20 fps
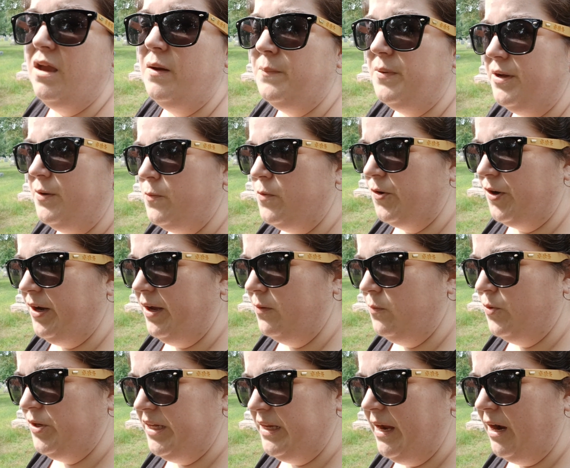but
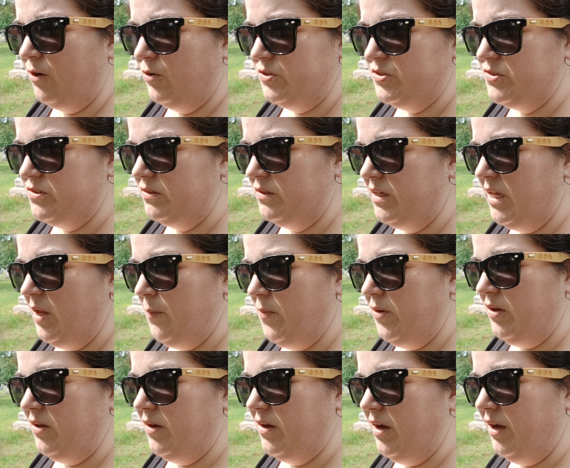Woody Harrelson came
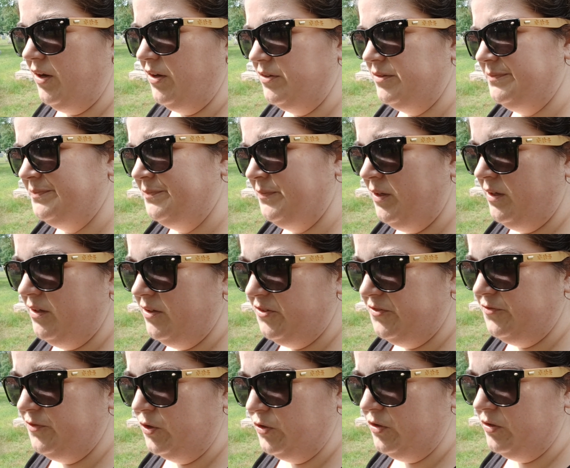in and kind
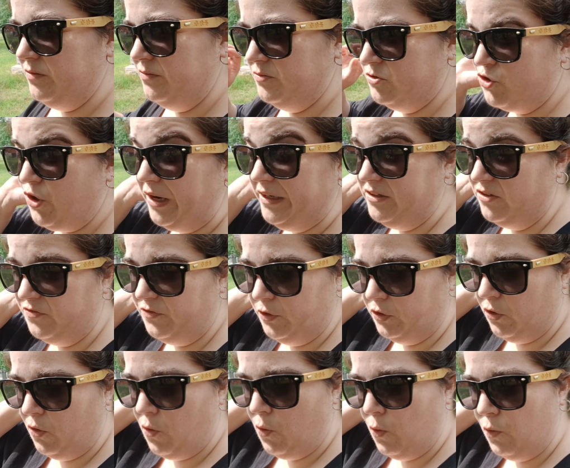of tried to fill
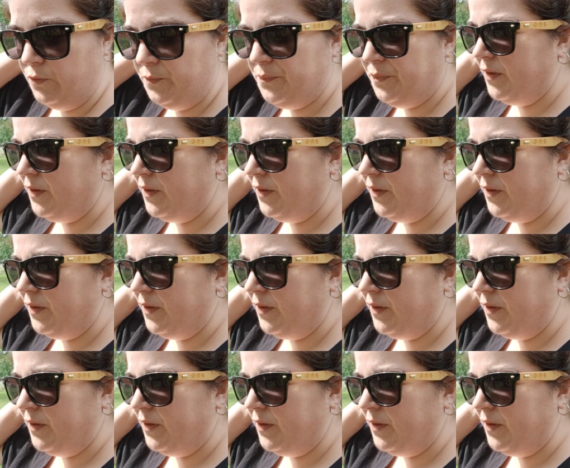the hole.